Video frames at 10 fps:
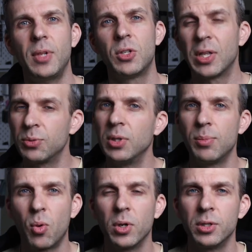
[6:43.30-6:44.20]
So that's really
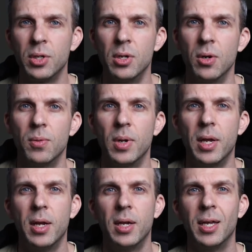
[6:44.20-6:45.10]
important to know,
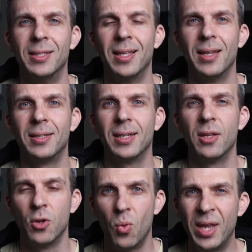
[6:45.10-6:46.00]
is that
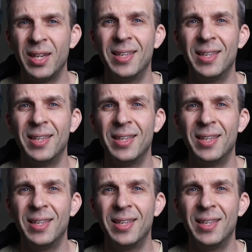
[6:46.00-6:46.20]
the weight